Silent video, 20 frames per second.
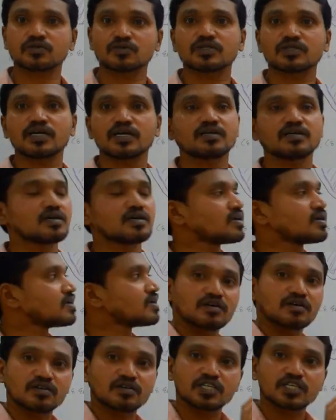So that
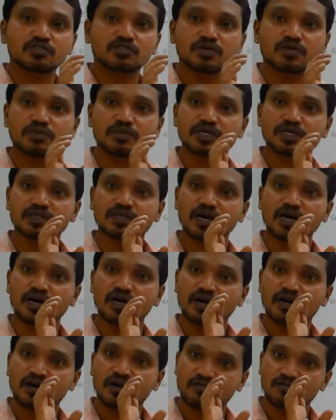wrist will be in
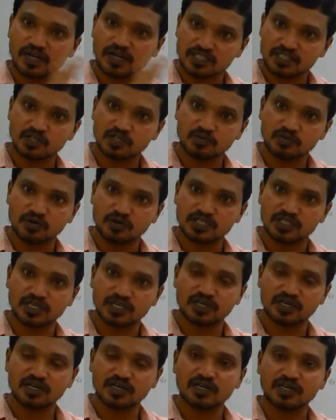the flexed
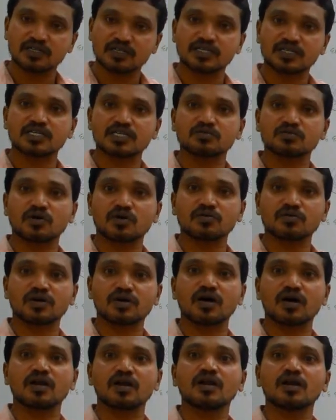position. That is what we
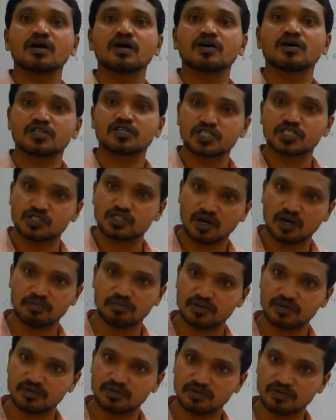call wrist
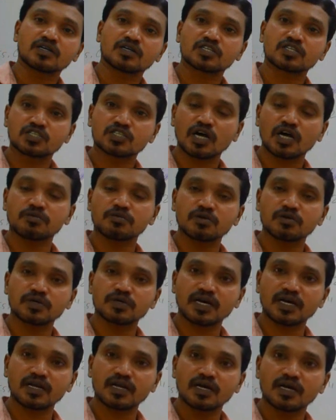drop. Wrist drop will
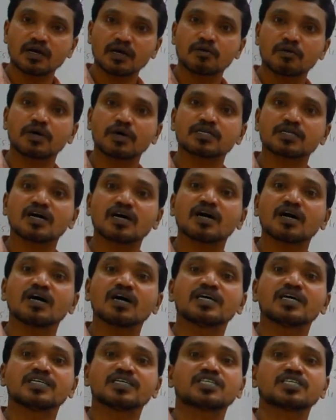be there, but
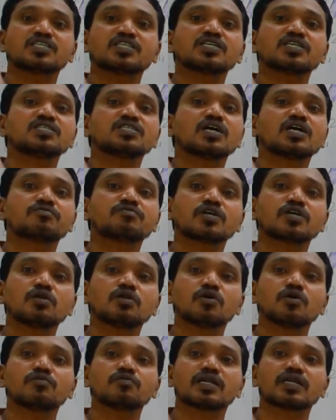the extension of
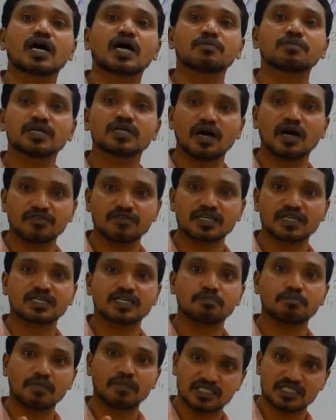elbow will not be
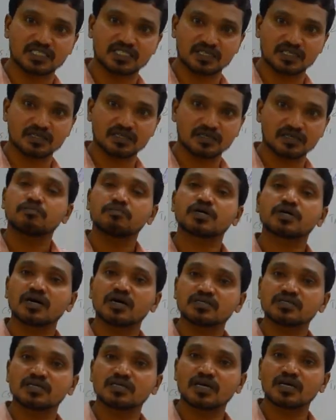affected much
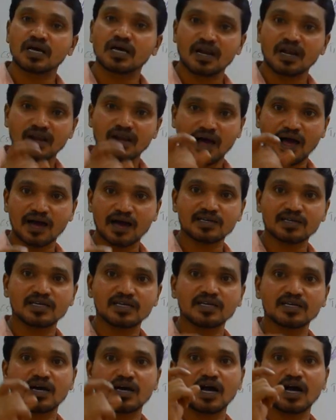because long
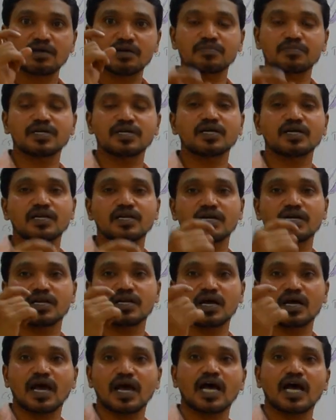head and medial
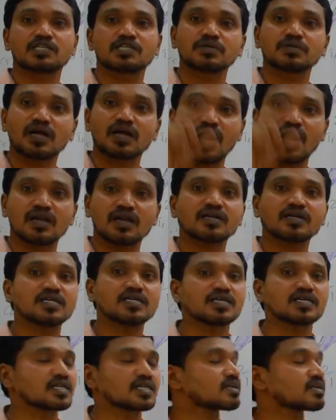head has been
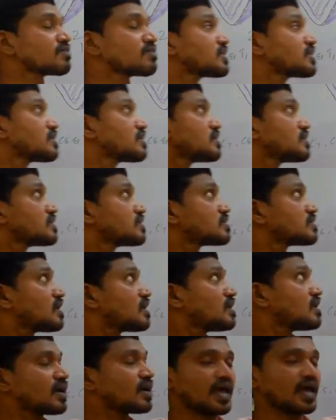already innervated in
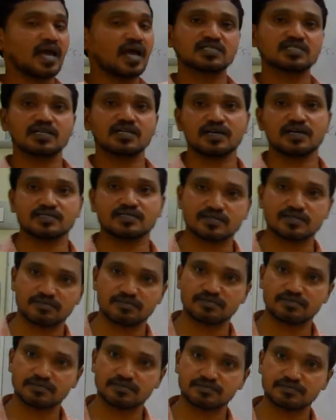the axilla
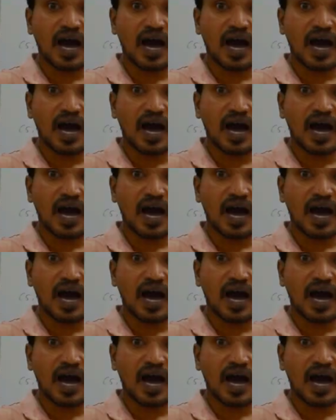itself.